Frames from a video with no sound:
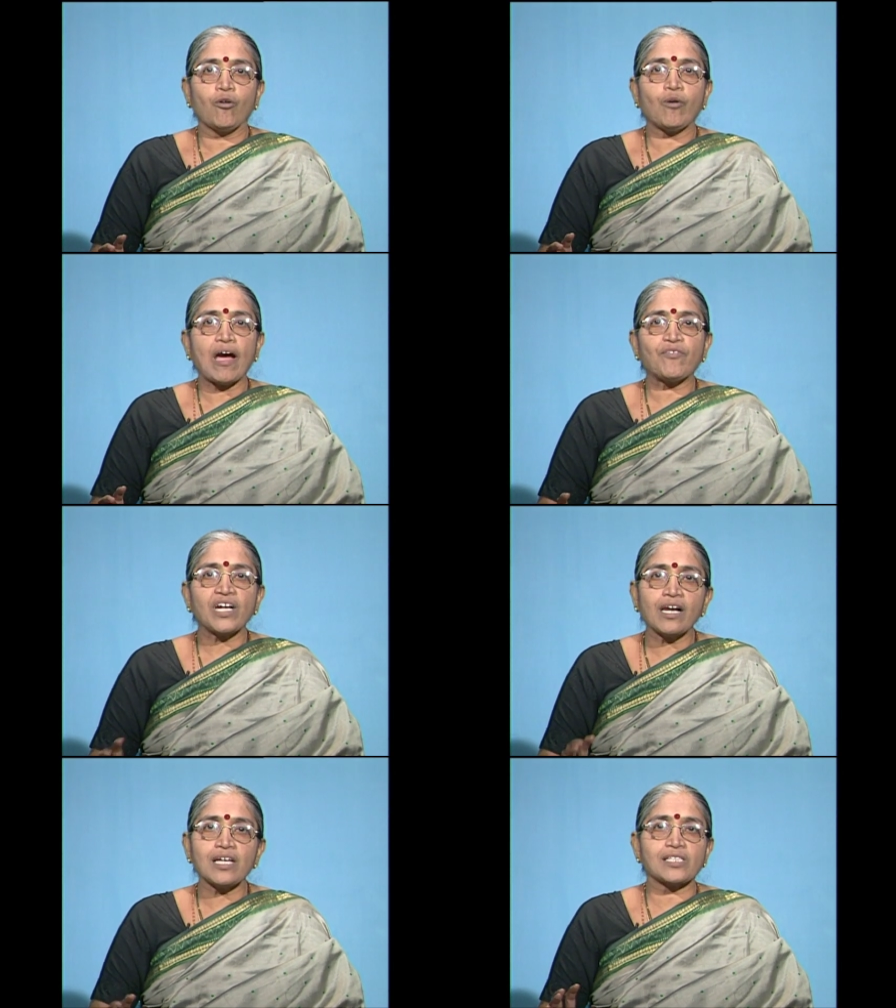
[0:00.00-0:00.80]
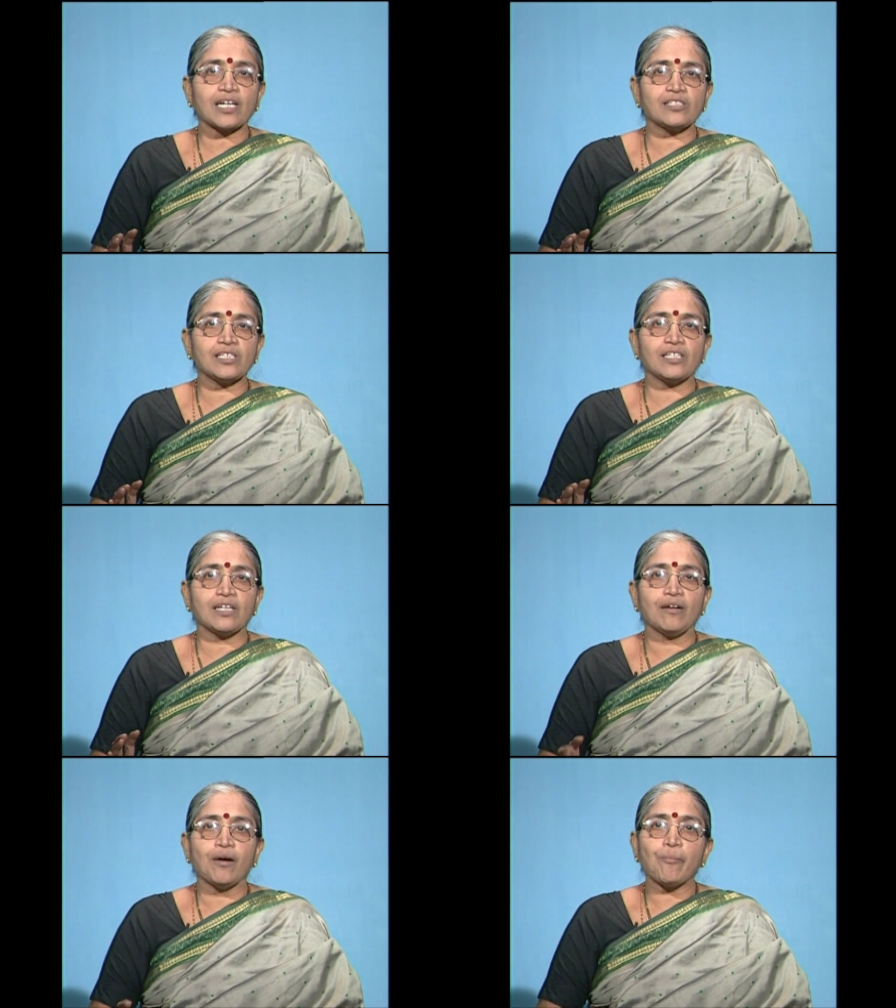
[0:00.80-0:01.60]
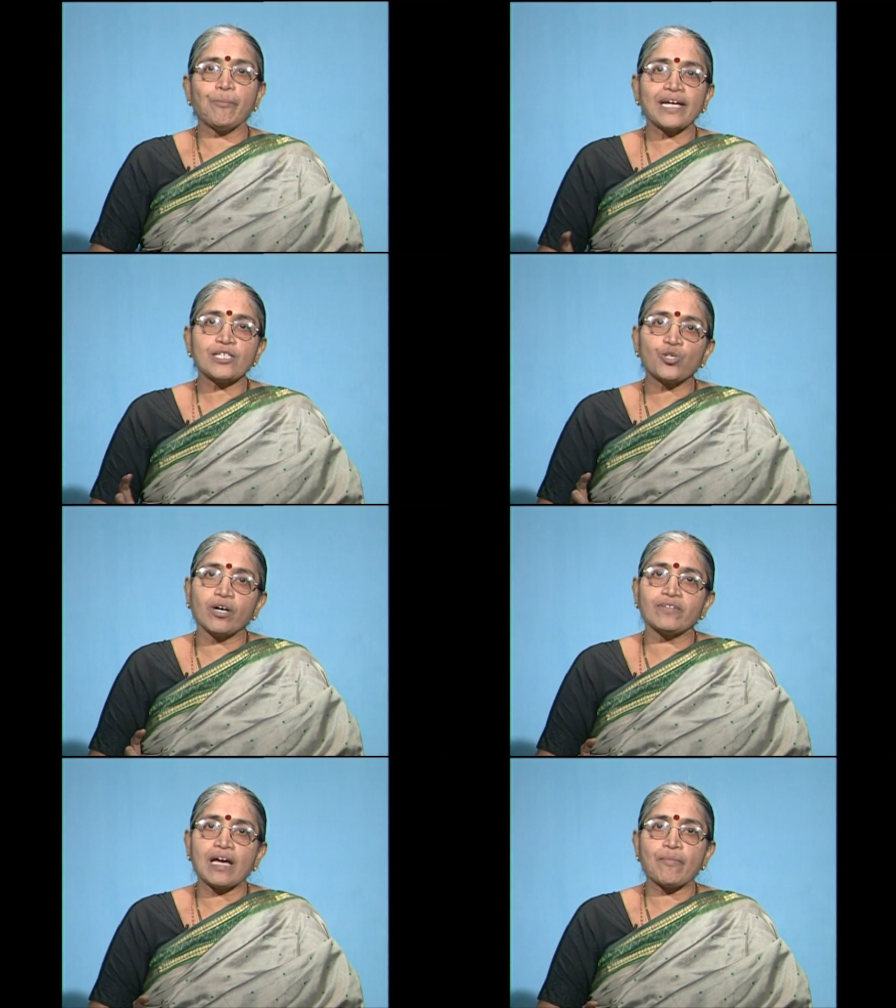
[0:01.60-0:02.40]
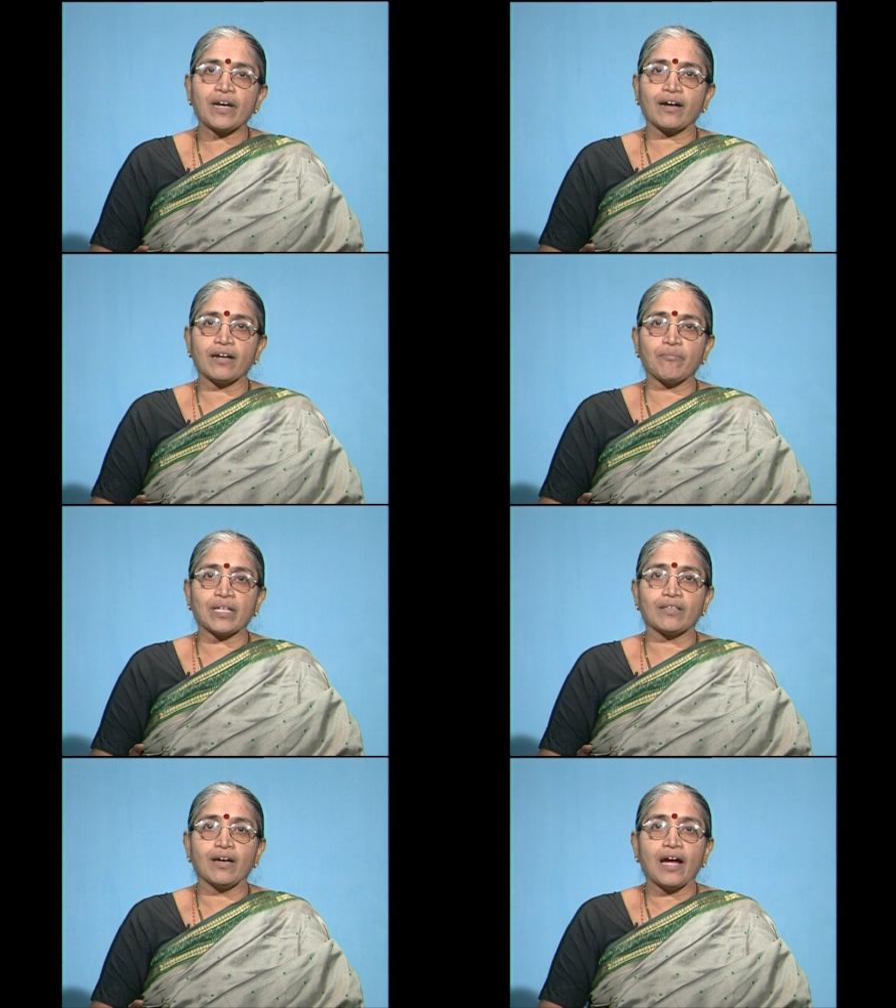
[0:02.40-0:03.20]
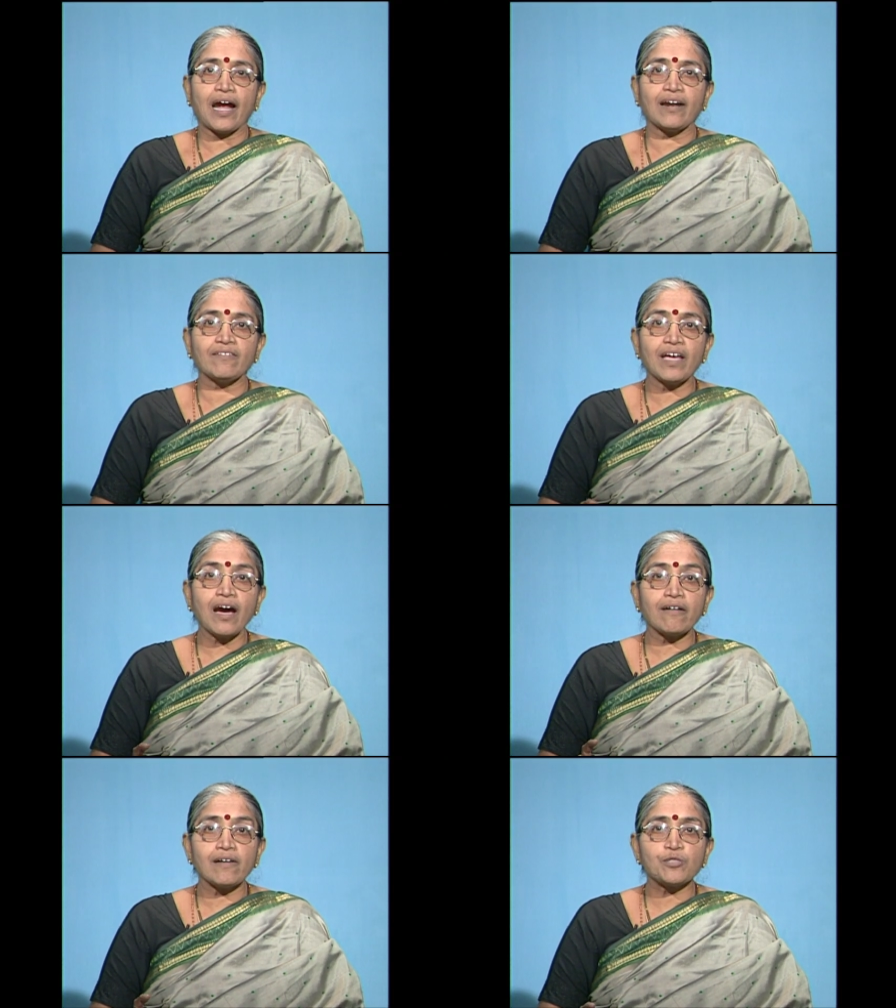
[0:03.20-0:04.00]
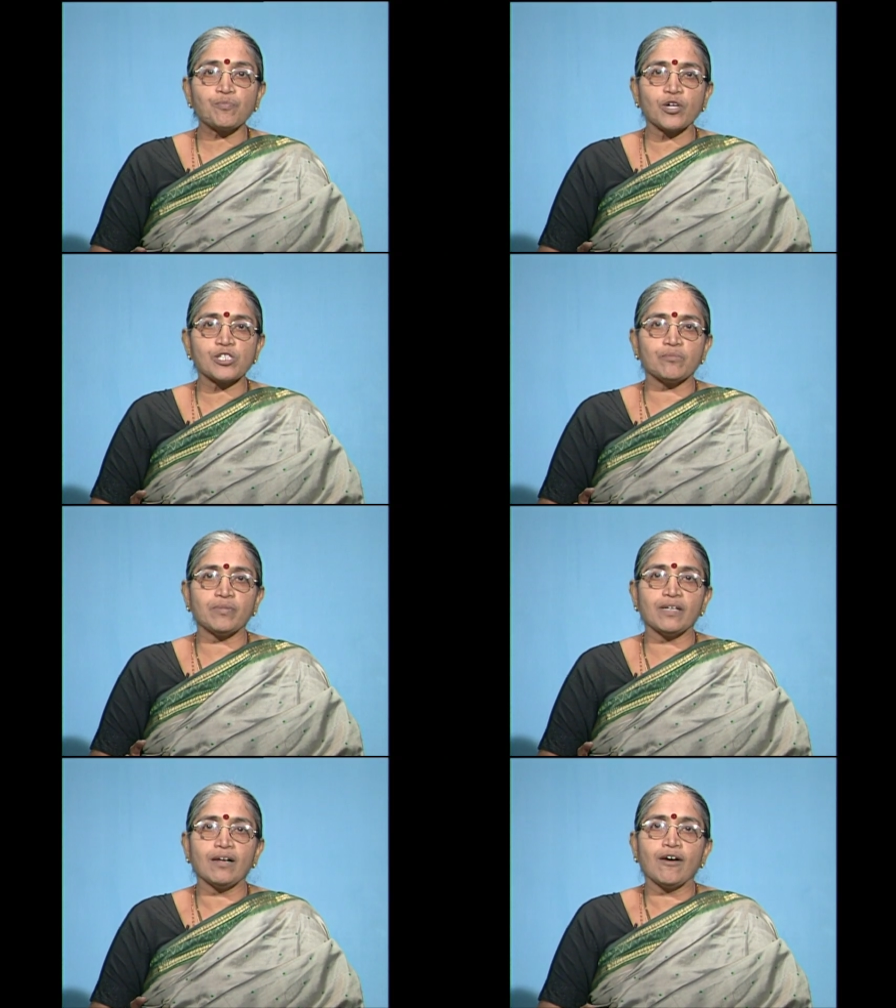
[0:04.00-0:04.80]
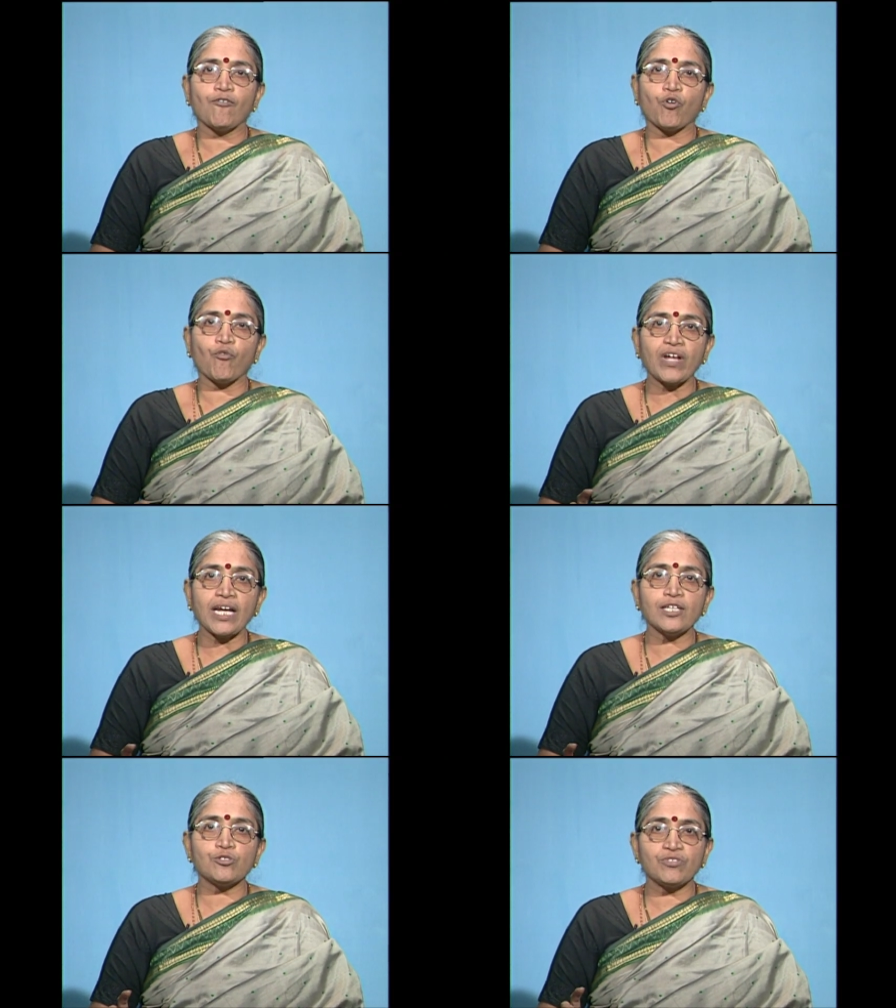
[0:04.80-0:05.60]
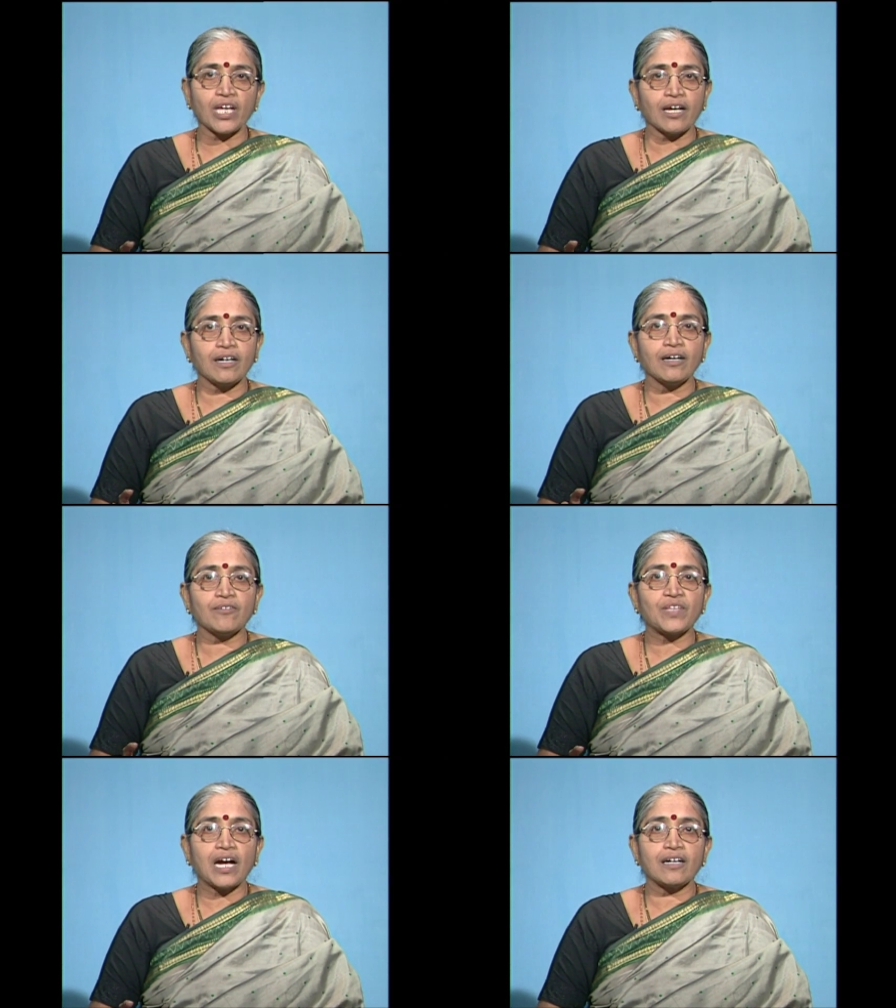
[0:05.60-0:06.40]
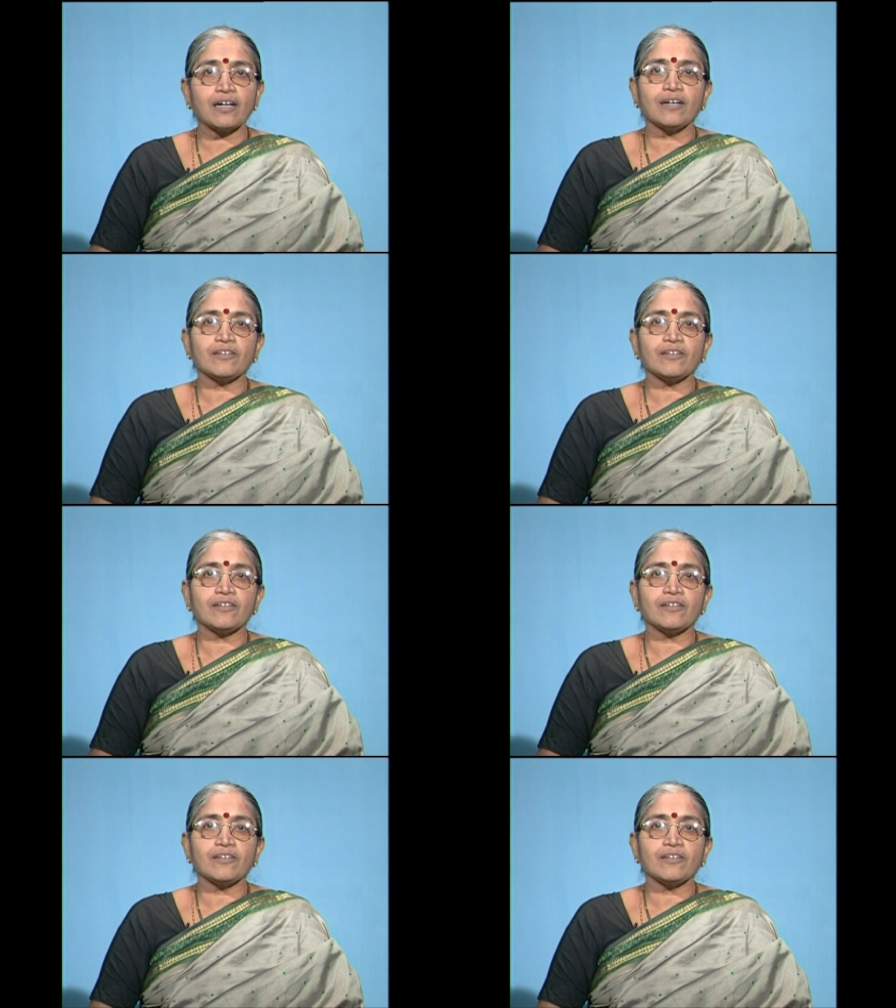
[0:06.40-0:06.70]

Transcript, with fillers: who have really succeeded based on the American myth and they are responsible for Willy to think that